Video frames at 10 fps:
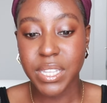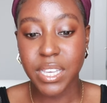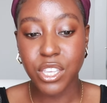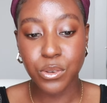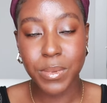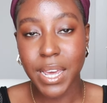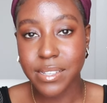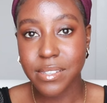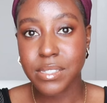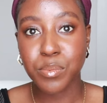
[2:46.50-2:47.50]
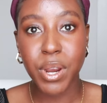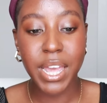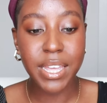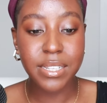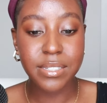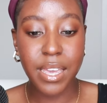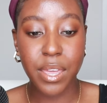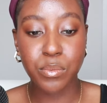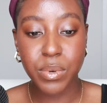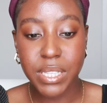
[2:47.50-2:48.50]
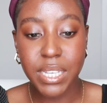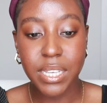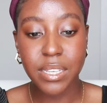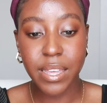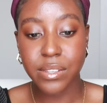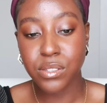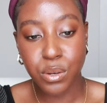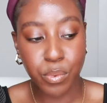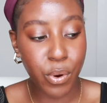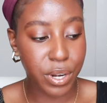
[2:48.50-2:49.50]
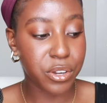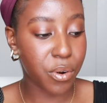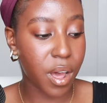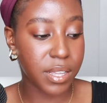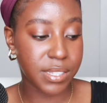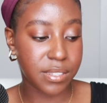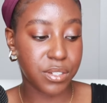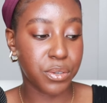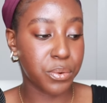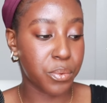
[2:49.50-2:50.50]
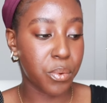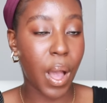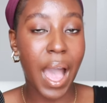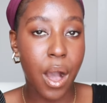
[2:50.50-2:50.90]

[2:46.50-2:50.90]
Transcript: really humanizes the brand and really gets their point across as to